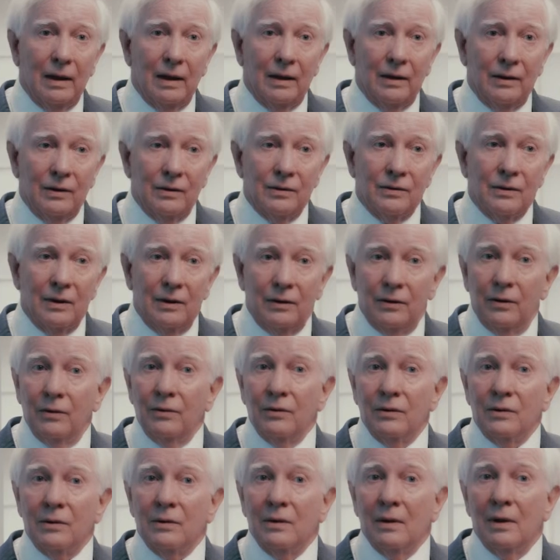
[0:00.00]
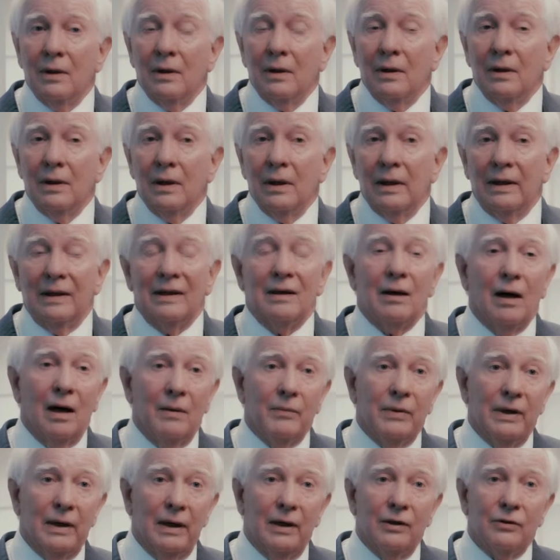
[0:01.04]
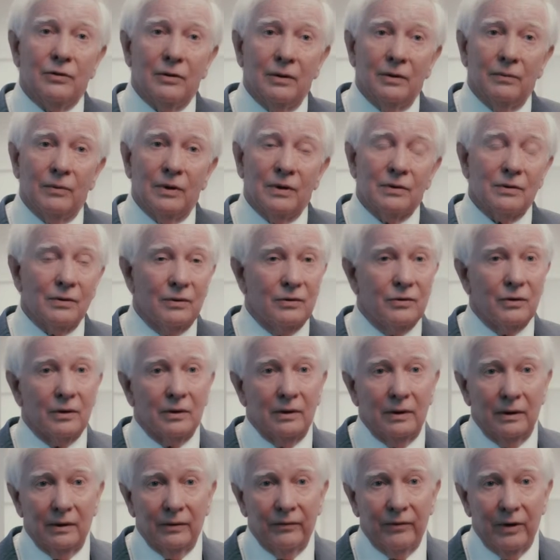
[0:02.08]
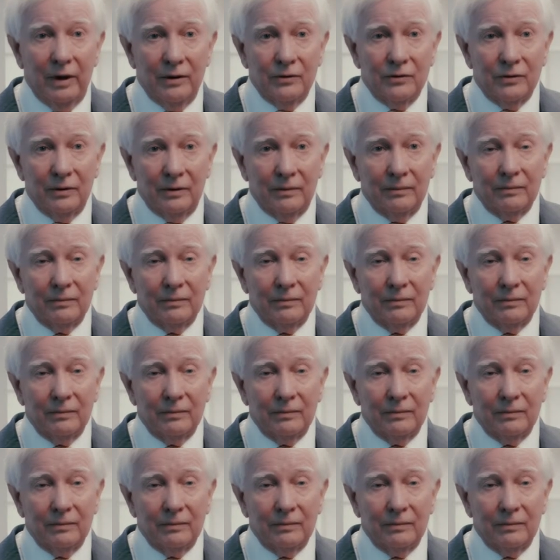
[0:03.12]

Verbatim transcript: is the use in combination with surgical intervention.